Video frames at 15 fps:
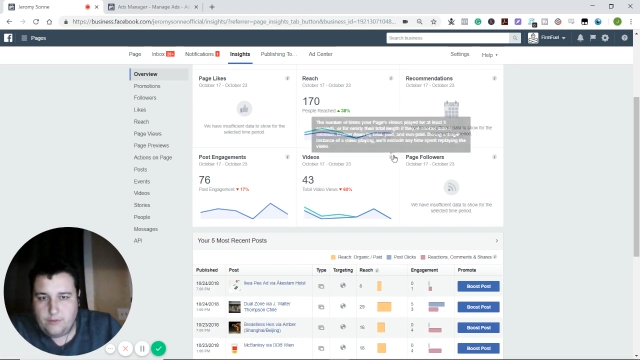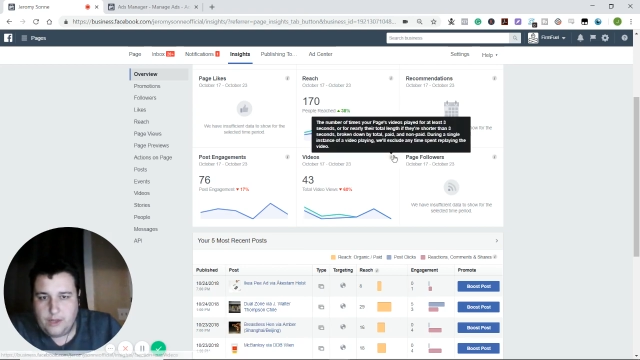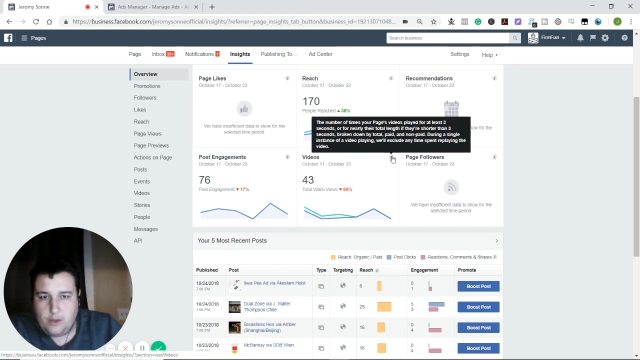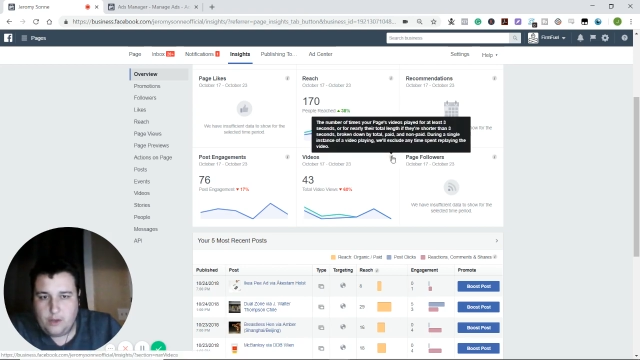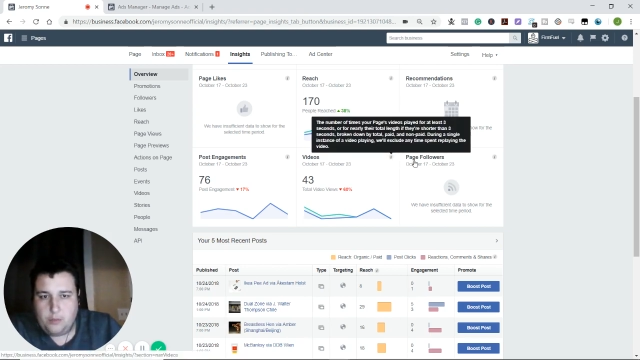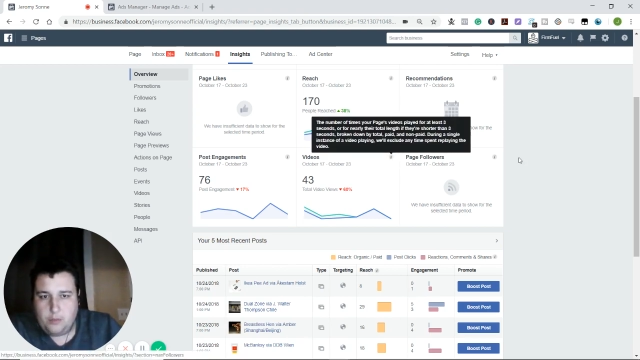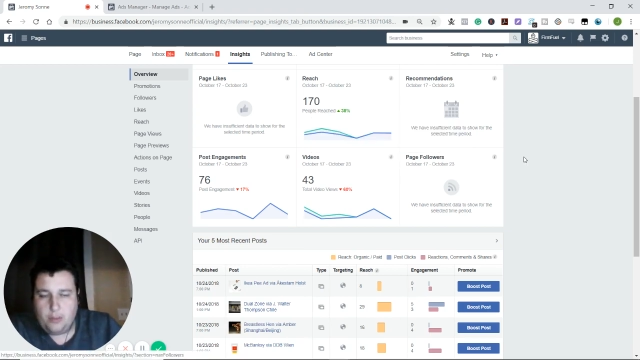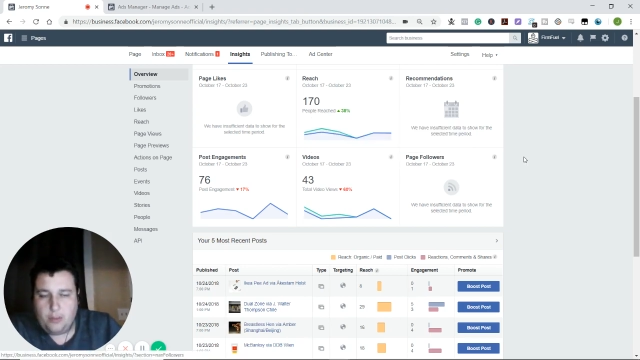
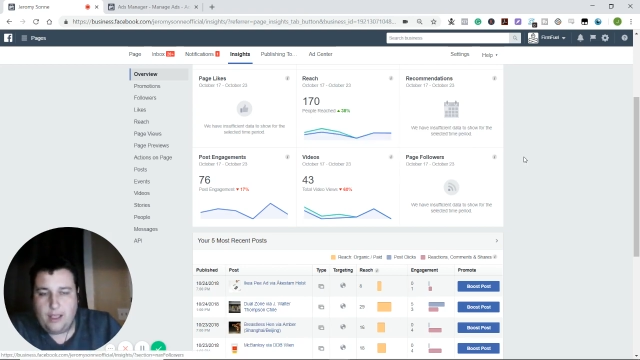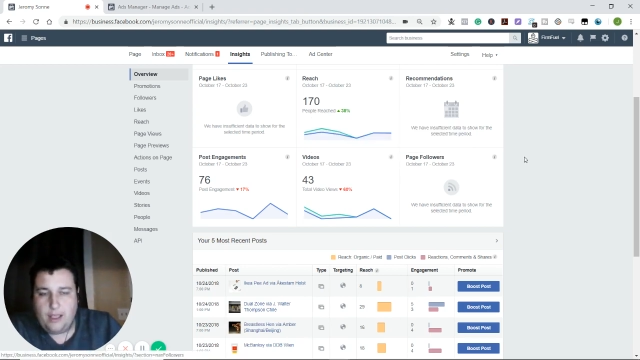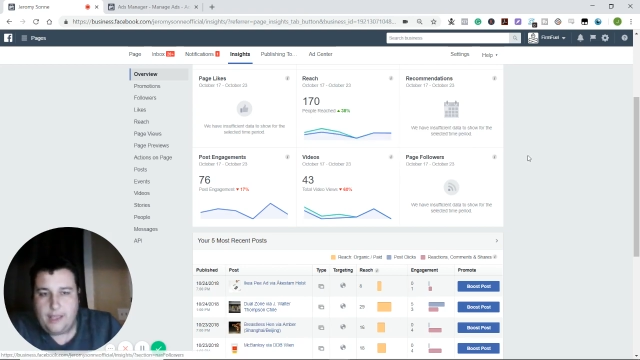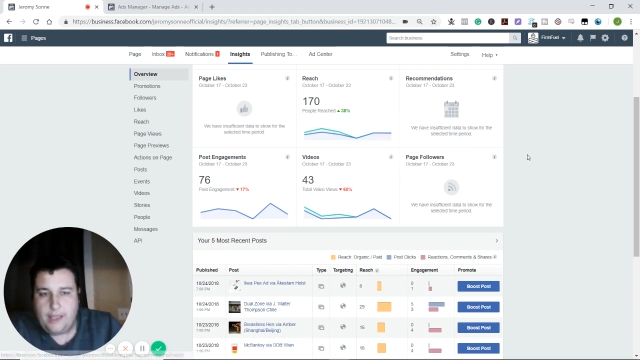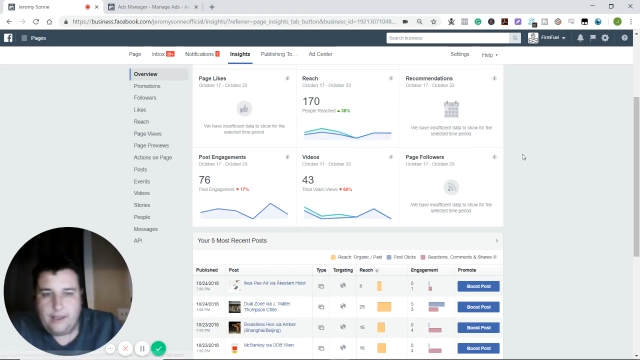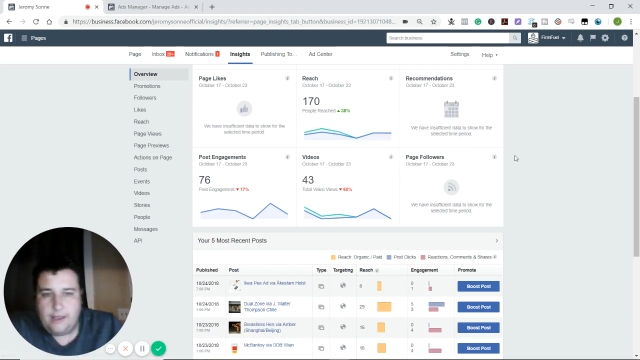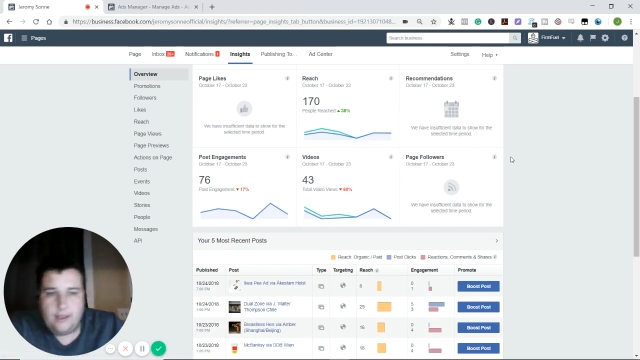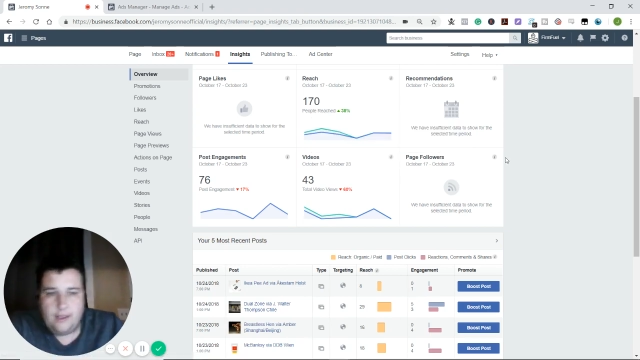
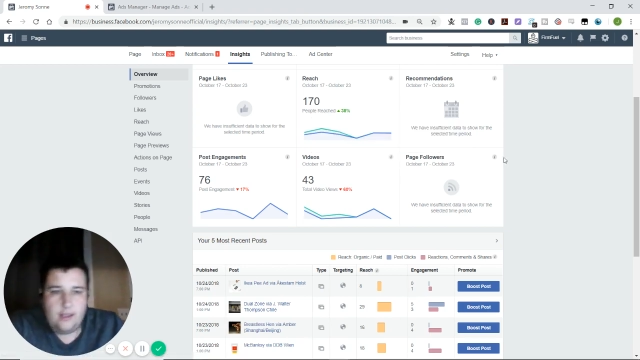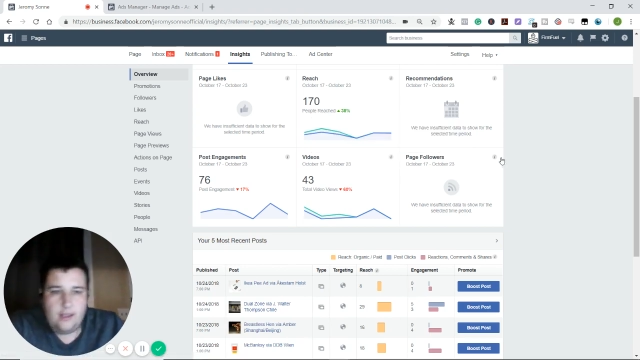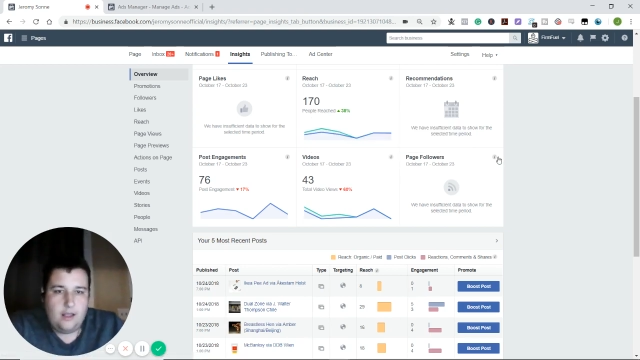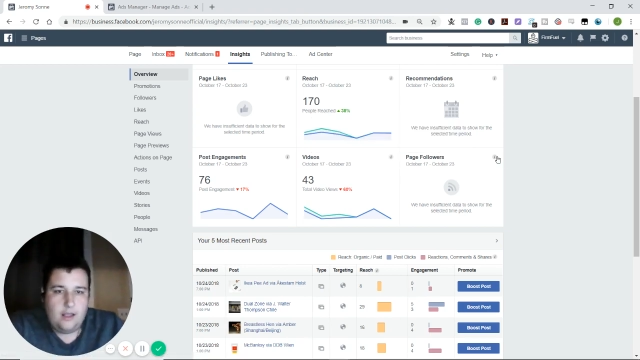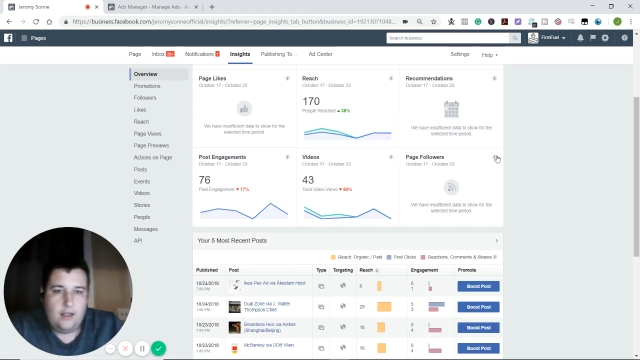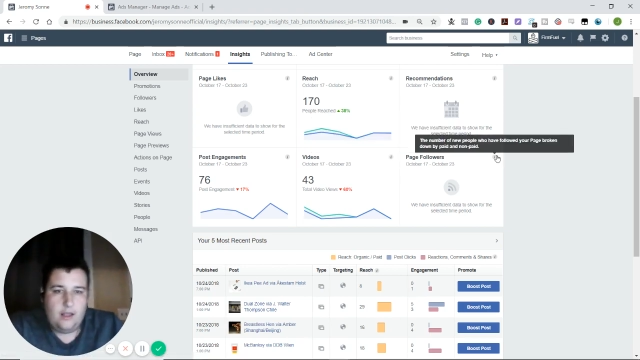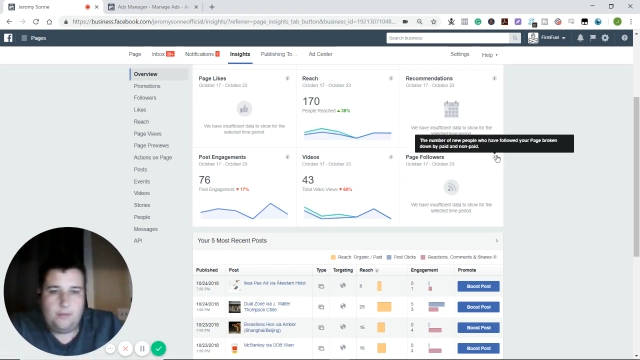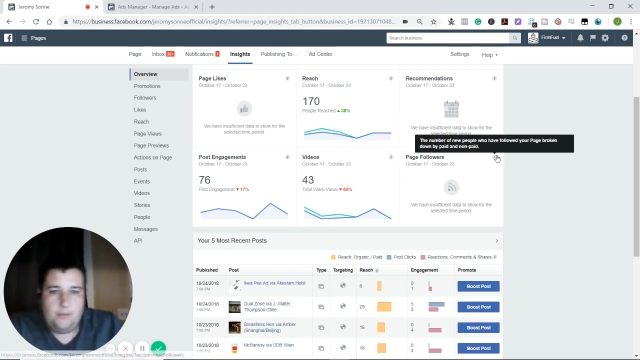play,
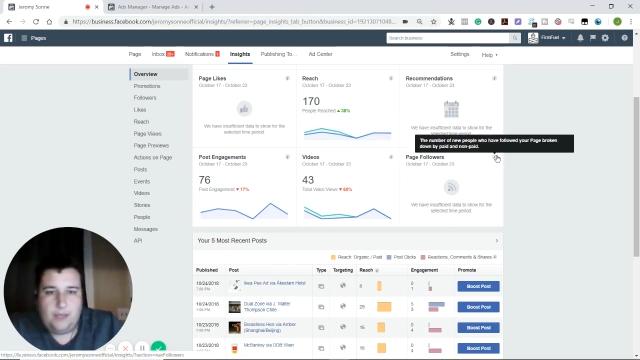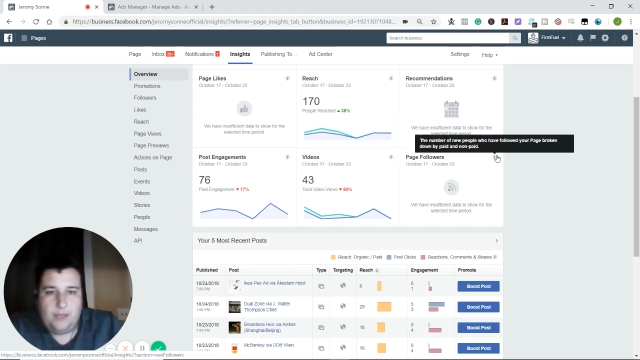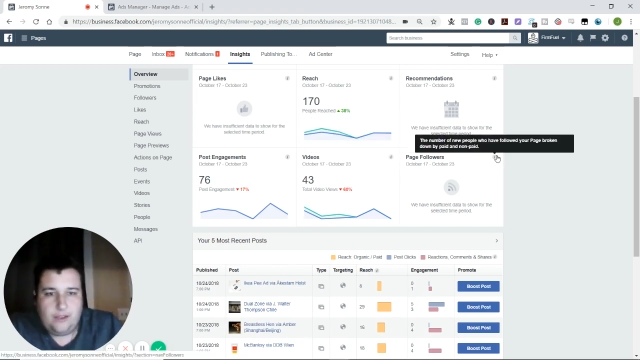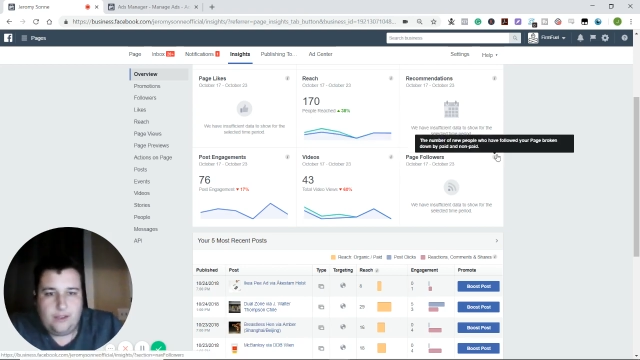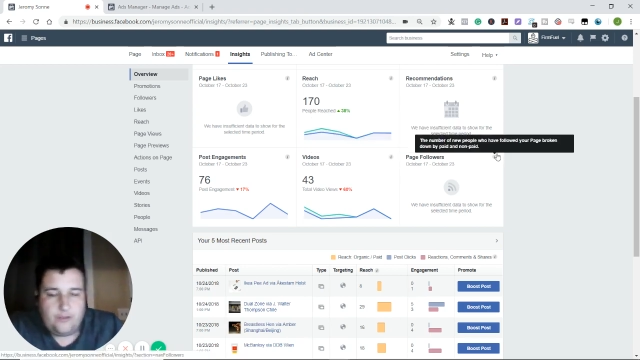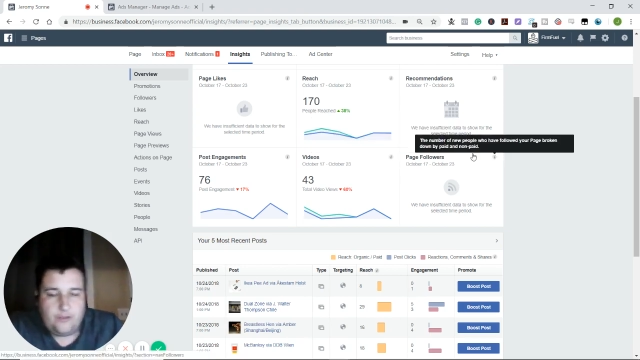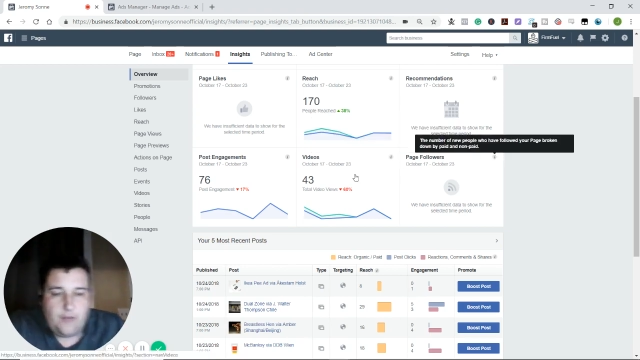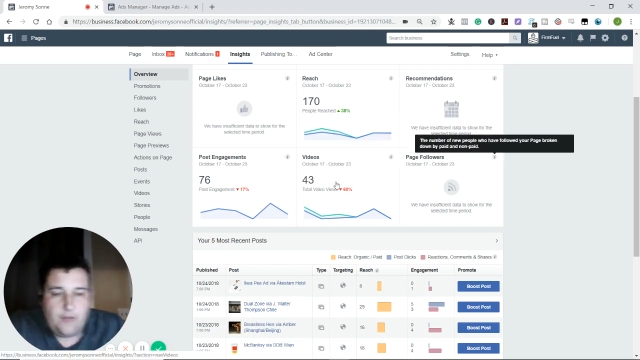
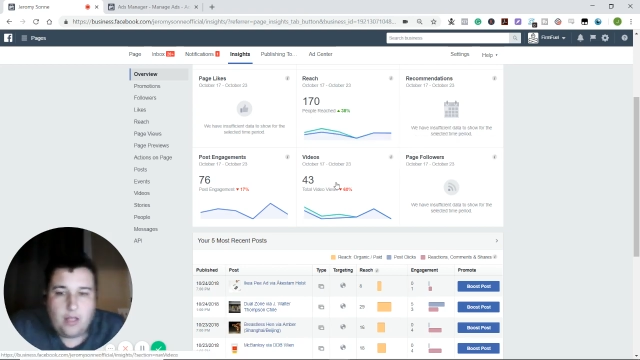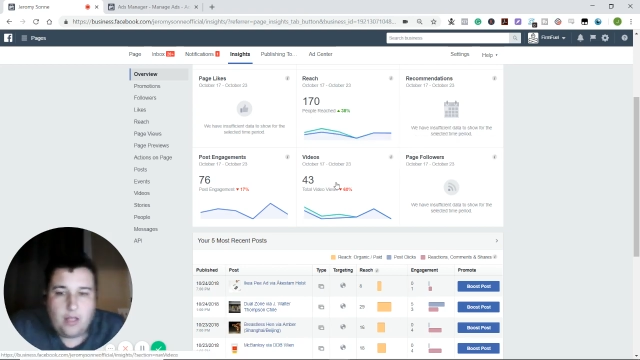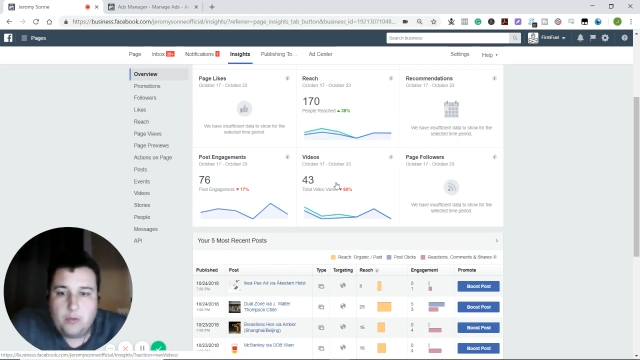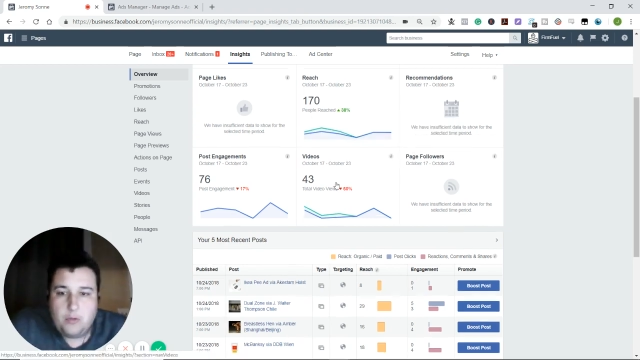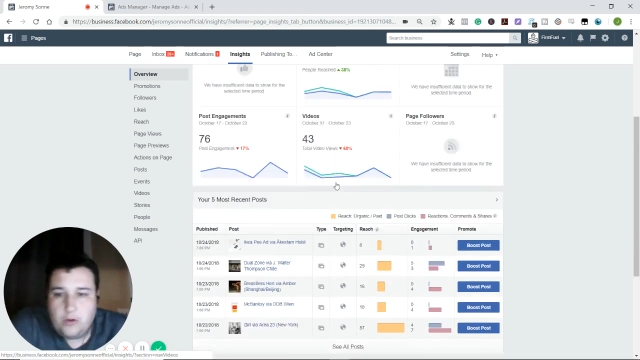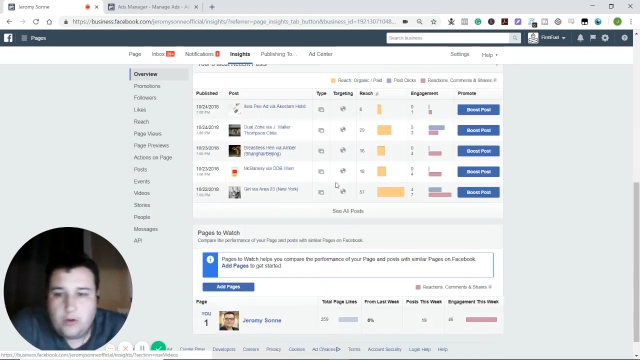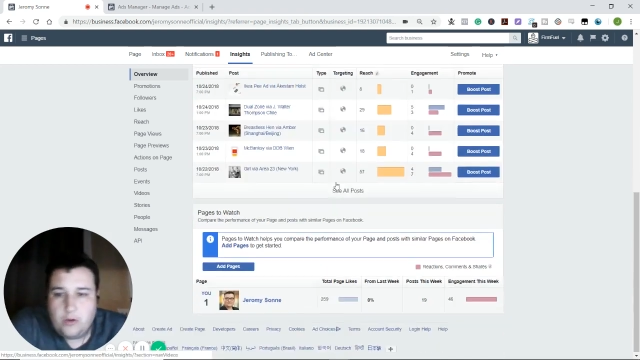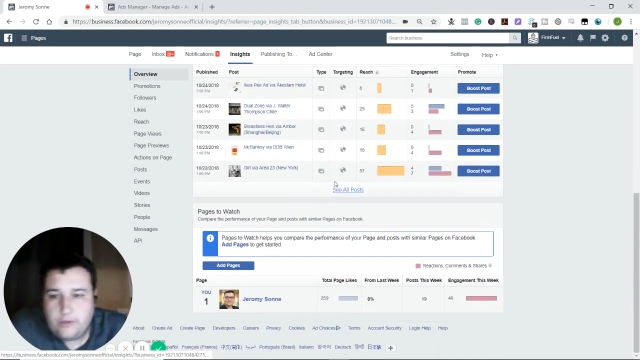page
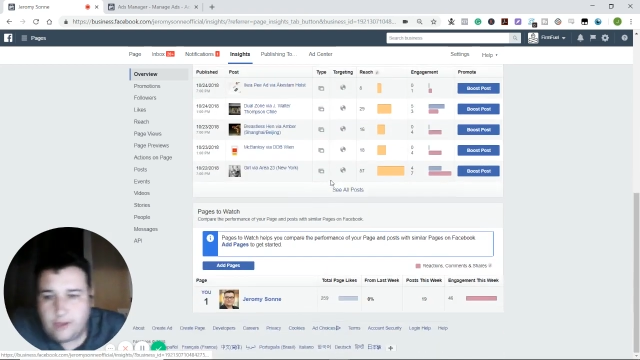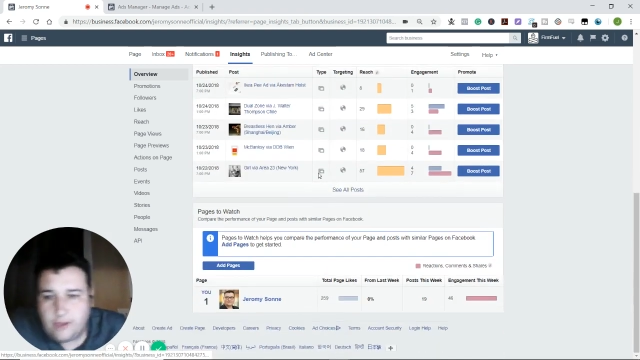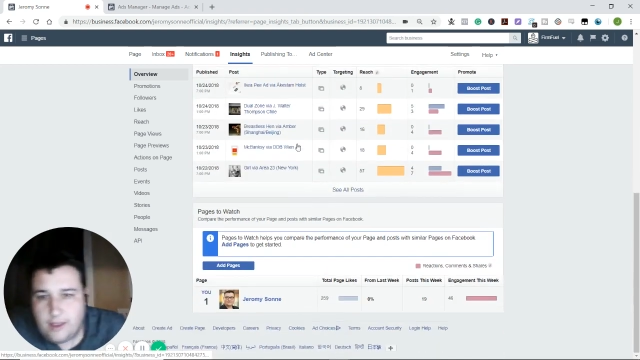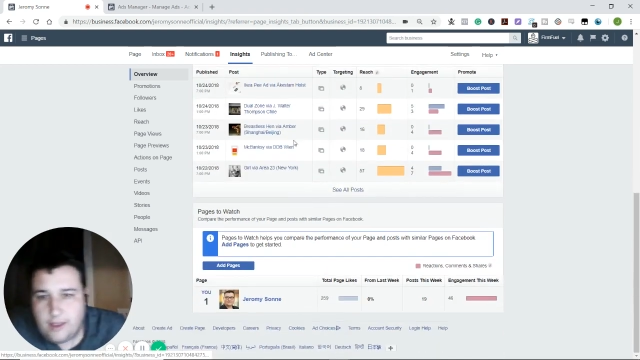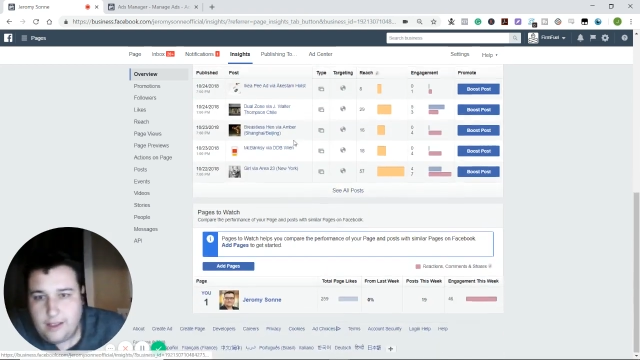followers.